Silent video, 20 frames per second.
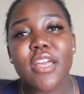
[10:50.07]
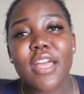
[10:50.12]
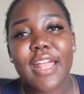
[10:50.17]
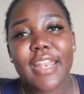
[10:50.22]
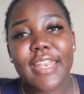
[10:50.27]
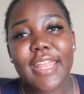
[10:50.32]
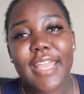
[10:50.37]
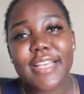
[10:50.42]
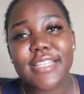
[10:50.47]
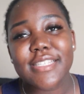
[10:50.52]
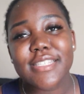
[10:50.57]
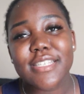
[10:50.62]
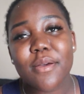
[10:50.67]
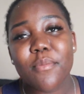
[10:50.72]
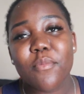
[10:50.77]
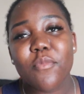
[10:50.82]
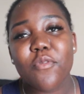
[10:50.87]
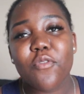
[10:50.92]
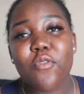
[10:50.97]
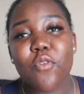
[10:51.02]
an
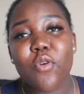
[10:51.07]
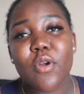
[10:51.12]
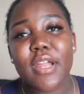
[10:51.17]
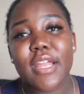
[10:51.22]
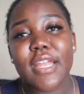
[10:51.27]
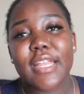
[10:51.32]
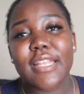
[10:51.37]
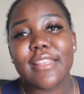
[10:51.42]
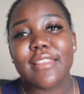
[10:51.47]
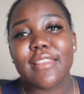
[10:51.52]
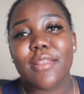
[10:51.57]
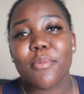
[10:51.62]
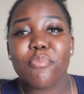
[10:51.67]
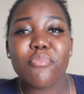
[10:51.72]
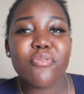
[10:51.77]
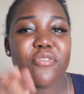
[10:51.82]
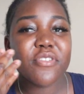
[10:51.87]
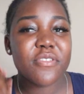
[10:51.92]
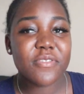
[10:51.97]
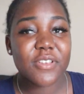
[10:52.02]
exam for the
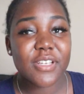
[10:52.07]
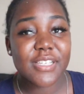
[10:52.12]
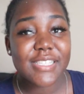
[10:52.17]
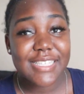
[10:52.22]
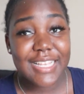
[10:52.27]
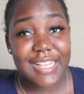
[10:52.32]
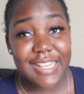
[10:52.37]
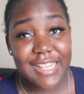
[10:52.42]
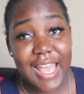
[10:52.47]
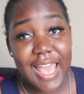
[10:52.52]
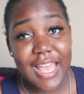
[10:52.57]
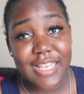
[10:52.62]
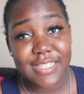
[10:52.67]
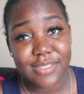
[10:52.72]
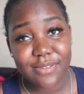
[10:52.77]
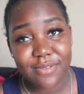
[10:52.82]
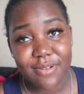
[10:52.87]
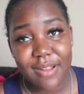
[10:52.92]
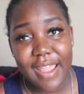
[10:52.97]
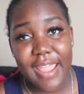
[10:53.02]
previous
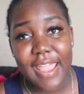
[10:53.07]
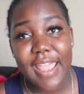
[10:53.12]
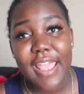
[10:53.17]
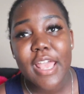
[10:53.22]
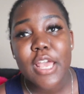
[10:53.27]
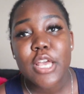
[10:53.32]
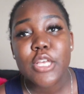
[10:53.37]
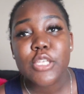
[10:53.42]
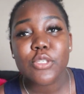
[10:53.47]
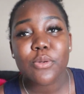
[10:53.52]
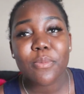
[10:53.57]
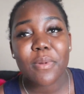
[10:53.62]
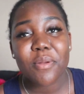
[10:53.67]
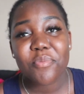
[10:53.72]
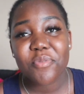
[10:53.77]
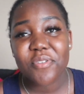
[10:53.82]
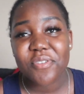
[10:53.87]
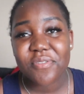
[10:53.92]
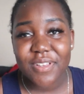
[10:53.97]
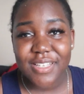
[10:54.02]
class, right? So my
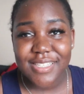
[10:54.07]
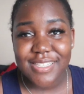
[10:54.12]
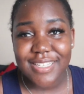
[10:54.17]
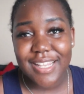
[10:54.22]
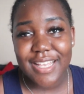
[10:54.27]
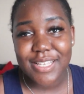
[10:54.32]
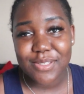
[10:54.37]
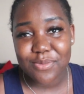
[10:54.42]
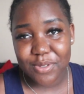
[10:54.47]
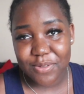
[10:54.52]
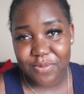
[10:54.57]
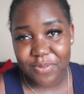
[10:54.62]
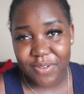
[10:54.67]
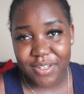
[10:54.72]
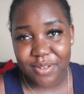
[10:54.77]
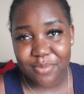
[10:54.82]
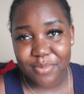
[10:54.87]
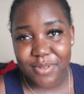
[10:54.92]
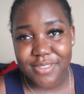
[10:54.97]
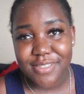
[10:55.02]
previous class was
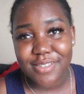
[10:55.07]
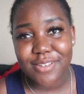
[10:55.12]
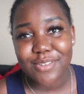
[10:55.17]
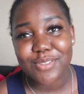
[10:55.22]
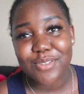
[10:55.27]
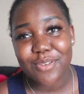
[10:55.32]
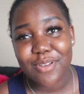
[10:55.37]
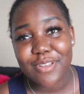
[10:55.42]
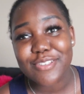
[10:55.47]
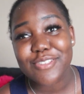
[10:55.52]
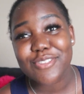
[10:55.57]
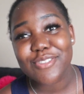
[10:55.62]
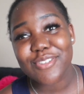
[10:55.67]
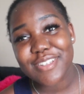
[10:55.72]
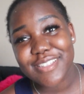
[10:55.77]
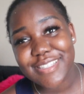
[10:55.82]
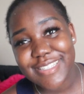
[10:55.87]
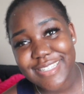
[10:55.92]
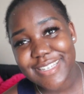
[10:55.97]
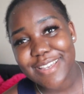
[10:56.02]
fundamental, so I was
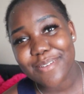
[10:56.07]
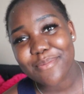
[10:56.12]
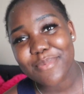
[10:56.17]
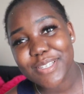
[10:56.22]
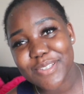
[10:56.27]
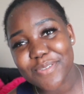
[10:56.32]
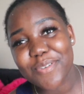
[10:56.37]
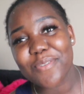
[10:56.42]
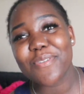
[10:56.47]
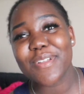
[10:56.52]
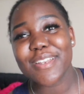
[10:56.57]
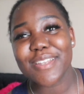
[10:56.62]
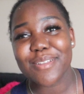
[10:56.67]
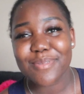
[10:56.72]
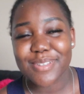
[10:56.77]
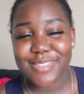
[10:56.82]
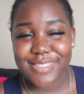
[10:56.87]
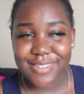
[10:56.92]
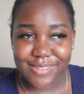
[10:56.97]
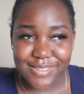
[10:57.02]
doing CMS for
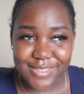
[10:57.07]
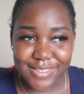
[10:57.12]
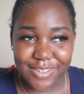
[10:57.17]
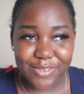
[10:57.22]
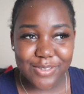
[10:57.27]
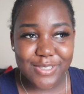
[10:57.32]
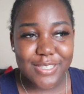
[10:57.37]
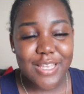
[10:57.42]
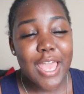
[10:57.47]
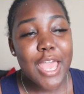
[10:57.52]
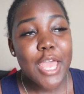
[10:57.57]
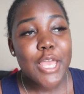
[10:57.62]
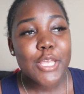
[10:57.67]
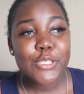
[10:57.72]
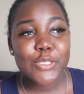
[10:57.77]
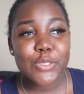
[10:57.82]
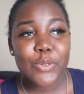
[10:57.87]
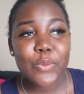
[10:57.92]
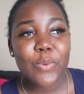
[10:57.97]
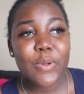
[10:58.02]
fundamental skills.
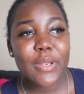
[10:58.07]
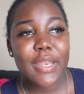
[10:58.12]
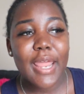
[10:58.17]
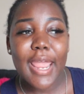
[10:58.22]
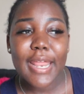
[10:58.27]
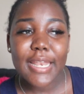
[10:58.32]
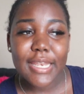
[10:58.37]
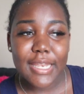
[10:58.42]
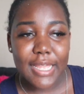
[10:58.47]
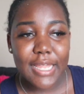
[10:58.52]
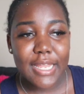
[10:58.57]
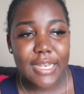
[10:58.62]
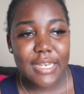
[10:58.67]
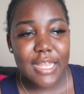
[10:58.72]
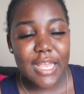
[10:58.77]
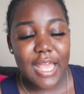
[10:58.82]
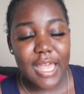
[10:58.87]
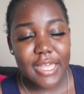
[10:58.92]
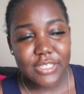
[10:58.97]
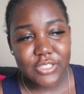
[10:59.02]
So what I
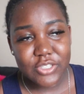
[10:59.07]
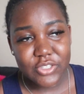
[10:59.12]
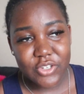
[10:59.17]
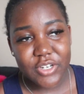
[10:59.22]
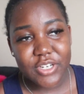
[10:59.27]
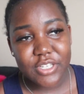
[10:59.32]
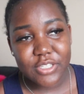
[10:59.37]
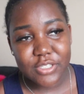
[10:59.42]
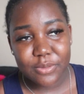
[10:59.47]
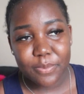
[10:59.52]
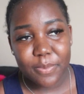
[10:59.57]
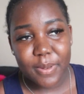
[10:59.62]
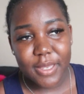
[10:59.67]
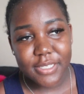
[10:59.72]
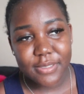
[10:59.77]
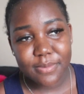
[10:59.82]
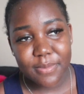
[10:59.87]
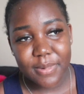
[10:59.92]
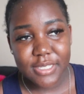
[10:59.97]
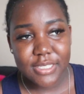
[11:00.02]
did, I studied to
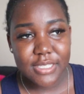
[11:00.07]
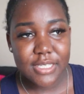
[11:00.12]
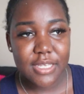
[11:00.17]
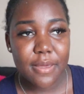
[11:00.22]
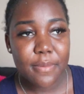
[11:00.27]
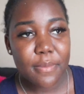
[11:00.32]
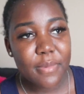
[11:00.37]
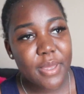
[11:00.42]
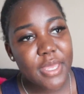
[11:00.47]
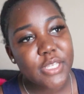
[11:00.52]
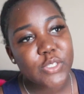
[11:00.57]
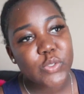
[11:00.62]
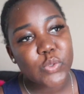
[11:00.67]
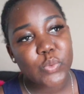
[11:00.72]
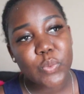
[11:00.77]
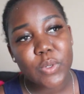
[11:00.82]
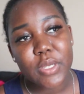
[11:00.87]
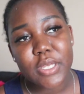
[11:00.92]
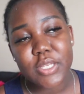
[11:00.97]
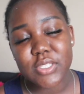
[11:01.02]
pass my CMS,
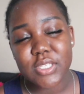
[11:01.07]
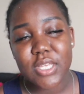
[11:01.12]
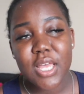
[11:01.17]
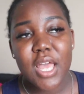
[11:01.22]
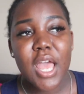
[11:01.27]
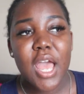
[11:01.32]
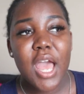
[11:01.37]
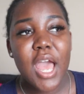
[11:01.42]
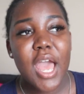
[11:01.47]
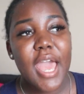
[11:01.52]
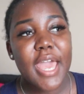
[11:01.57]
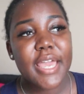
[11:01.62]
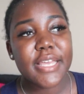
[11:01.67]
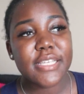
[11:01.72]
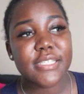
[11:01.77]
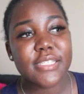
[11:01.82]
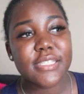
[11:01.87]
was I